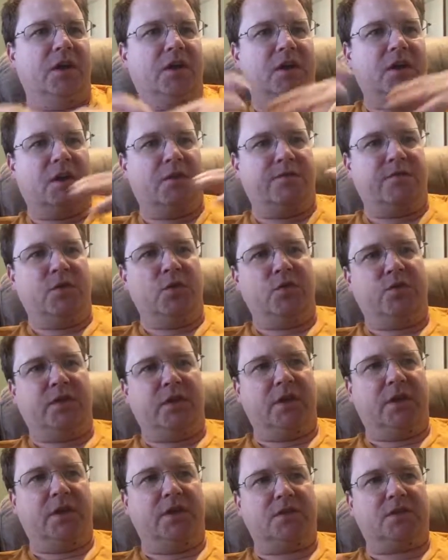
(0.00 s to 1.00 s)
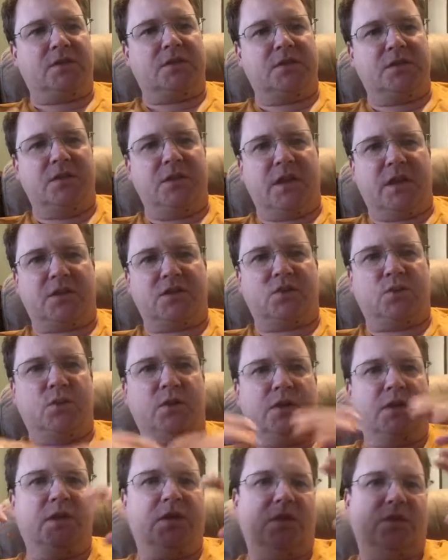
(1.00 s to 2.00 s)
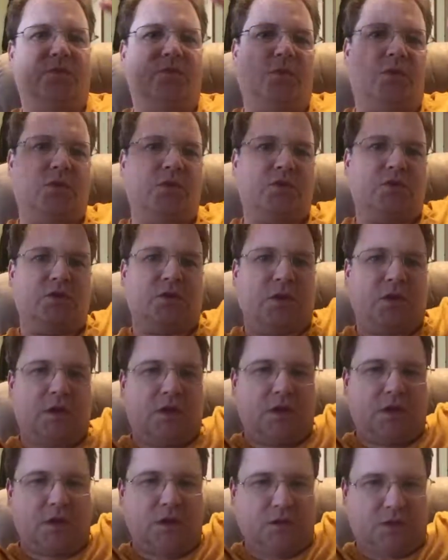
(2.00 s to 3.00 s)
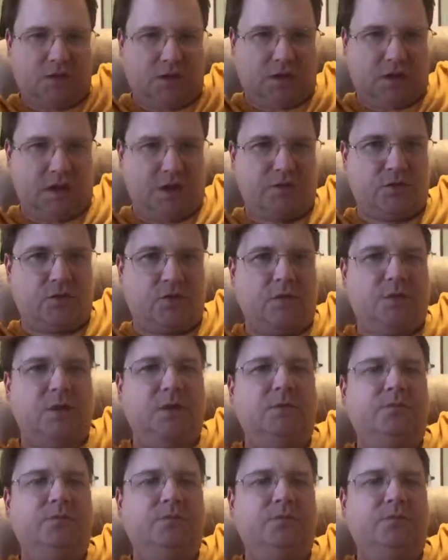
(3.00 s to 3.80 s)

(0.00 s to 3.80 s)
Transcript: a few things next week as far as live streaming.